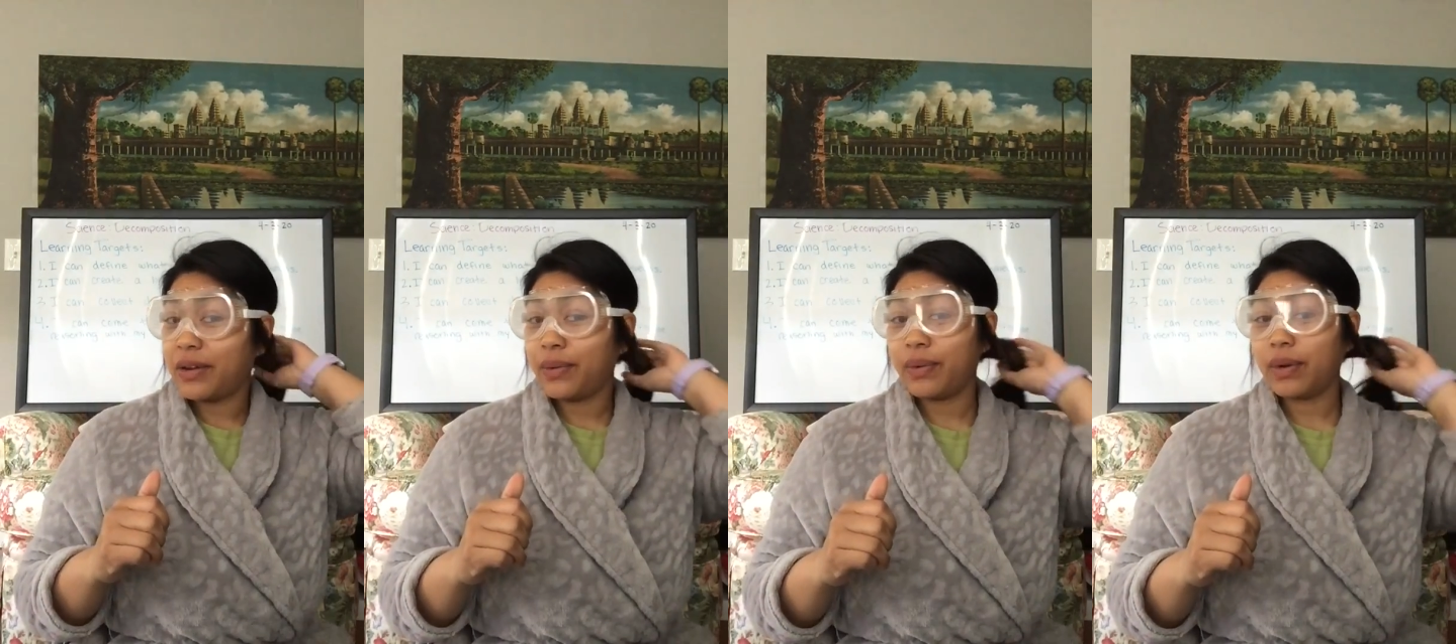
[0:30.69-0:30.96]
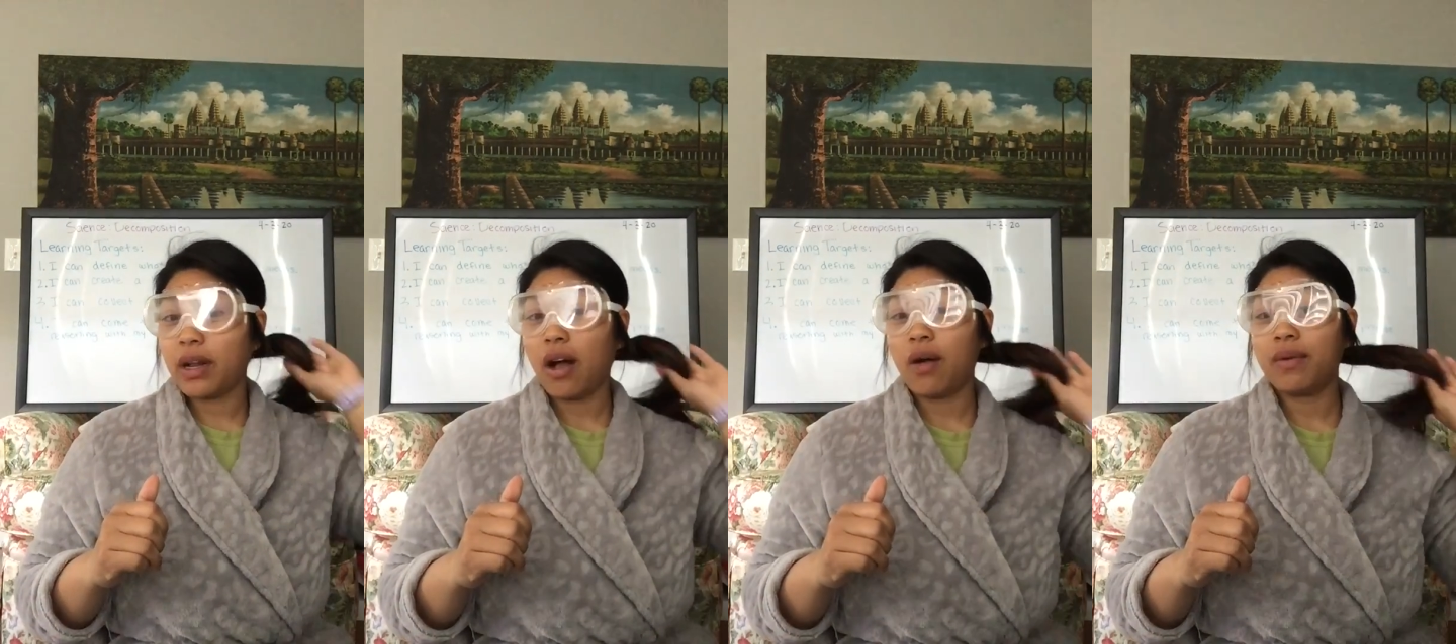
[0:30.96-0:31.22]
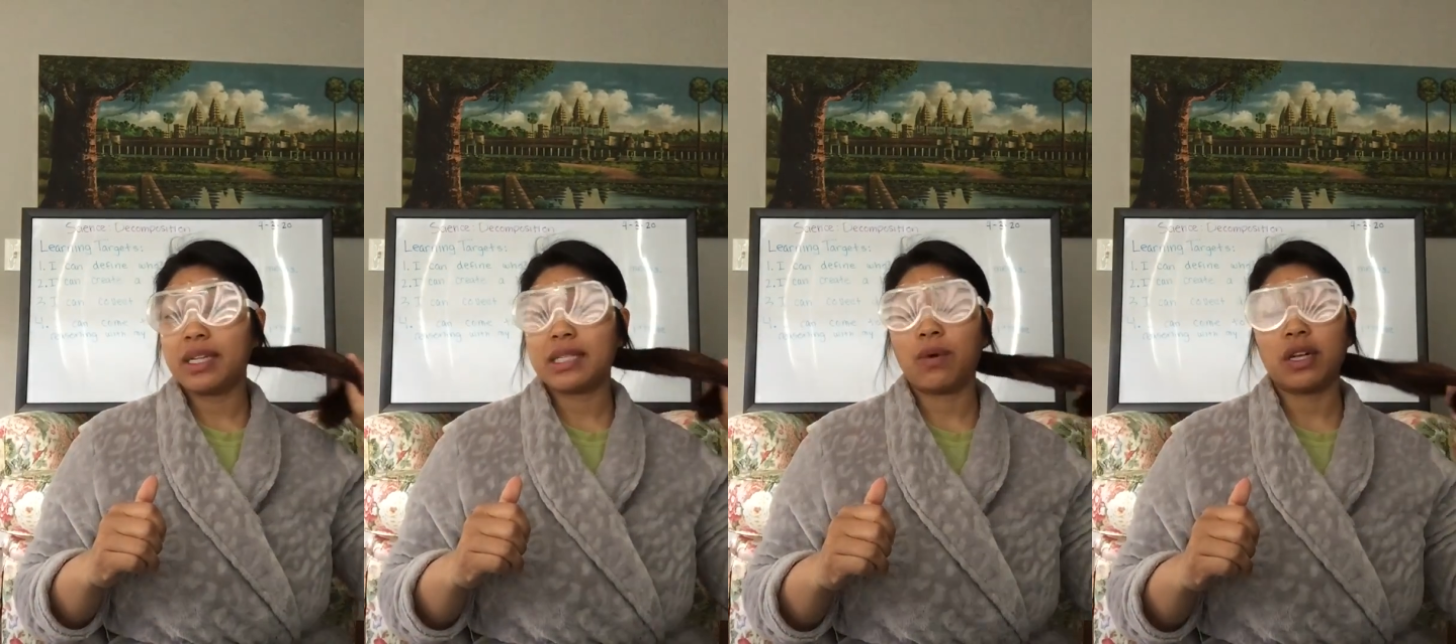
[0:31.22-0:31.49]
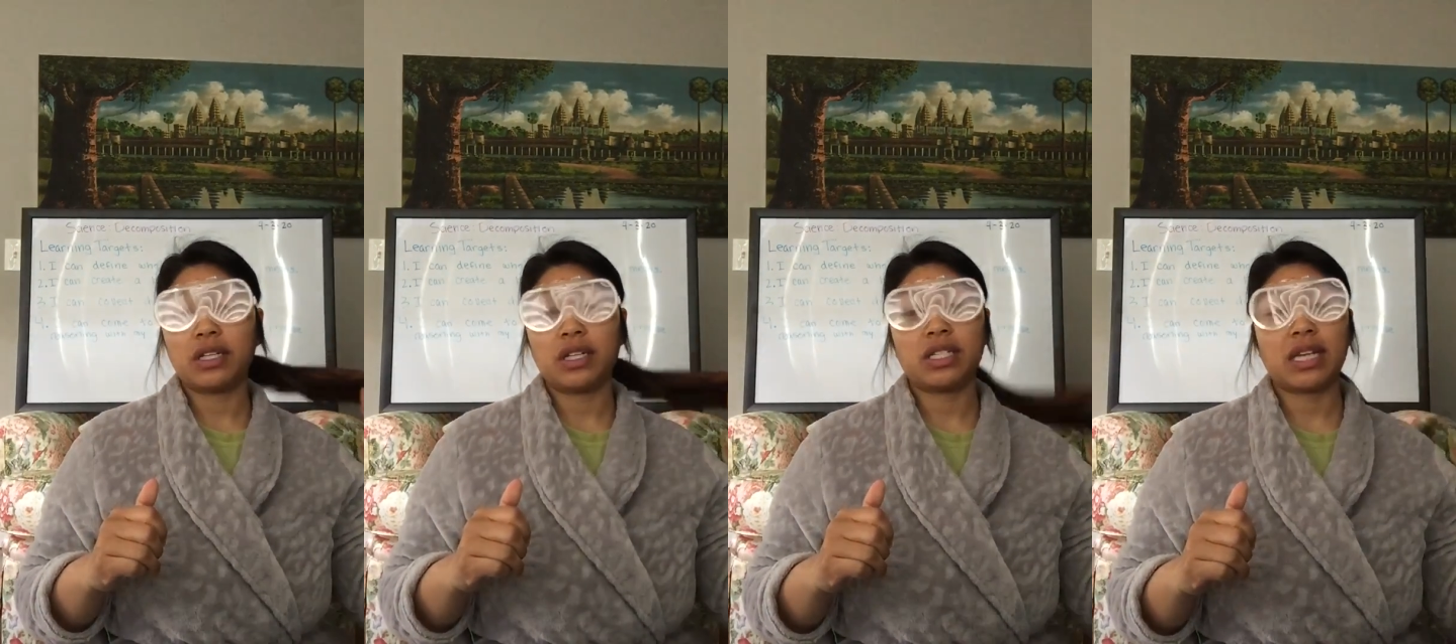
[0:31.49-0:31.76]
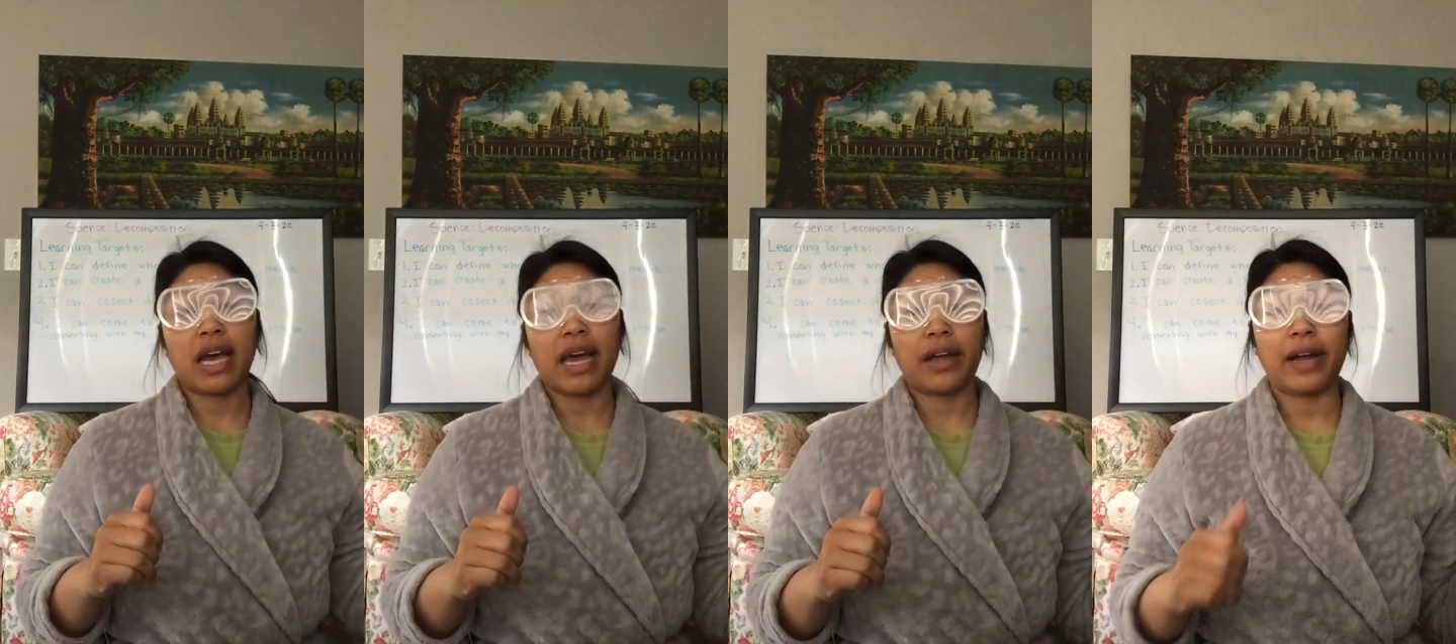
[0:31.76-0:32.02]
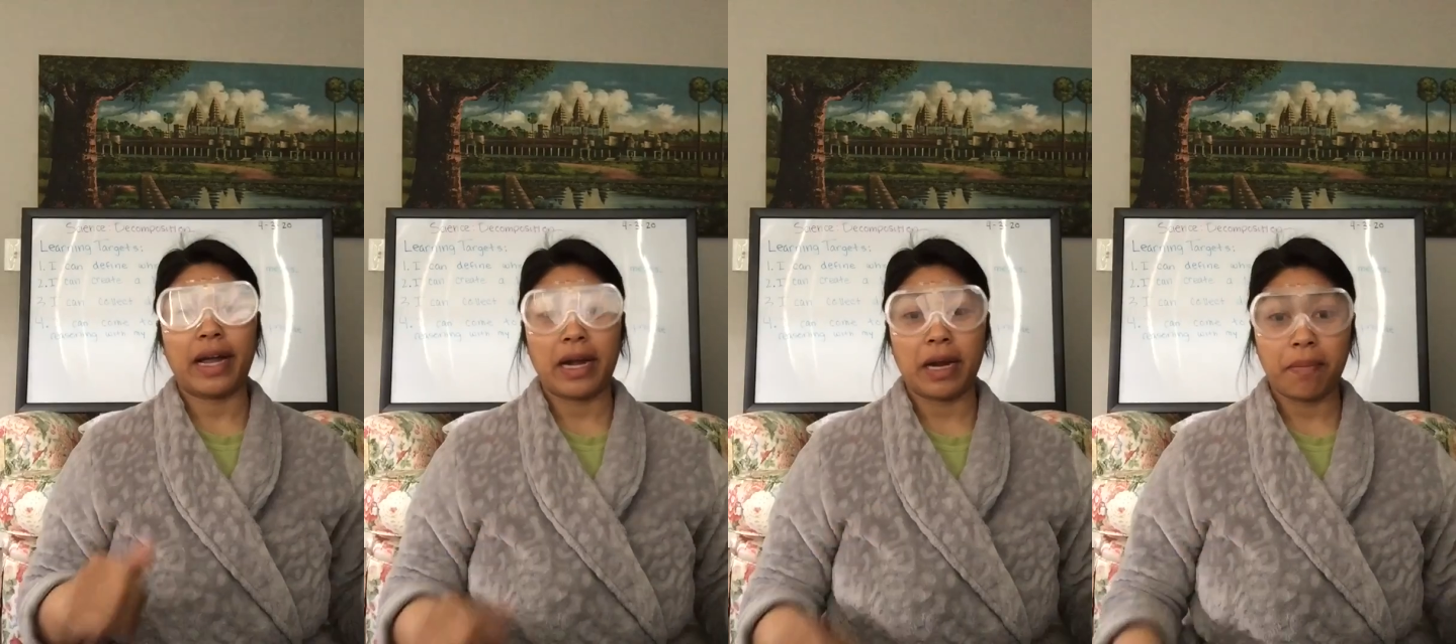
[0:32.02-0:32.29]
you would always want to tie
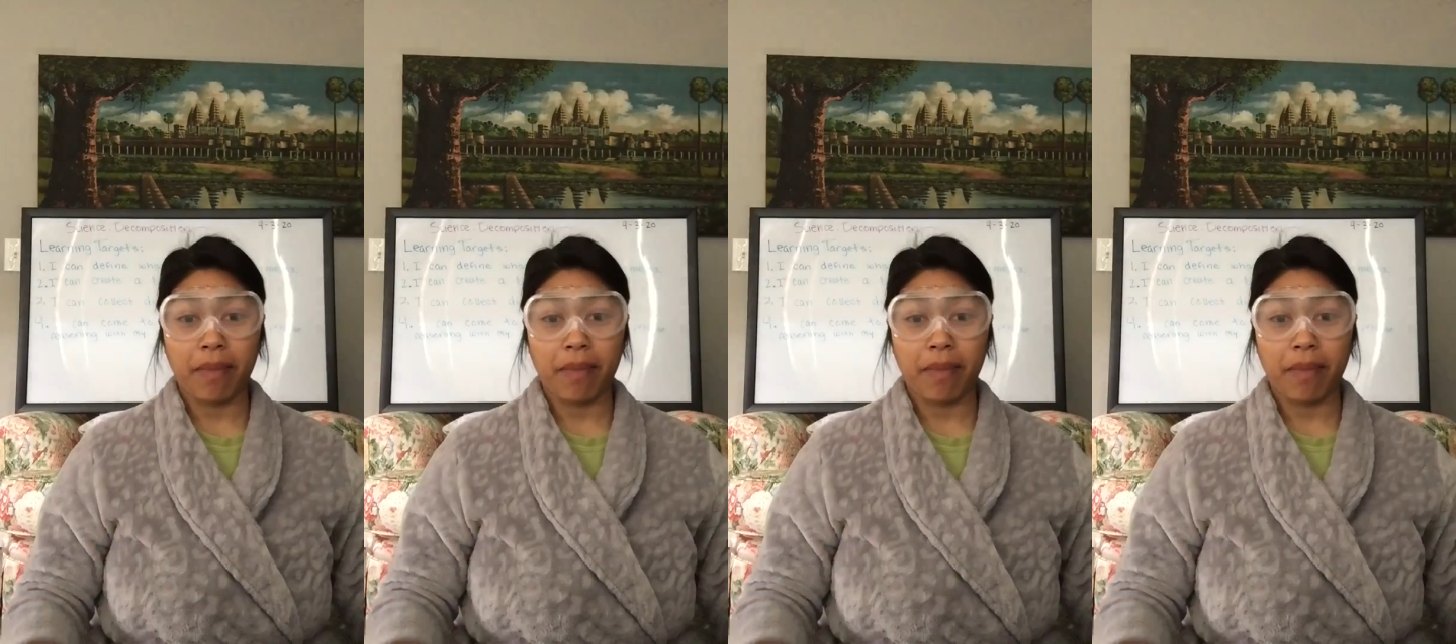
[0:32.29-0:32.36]
your hair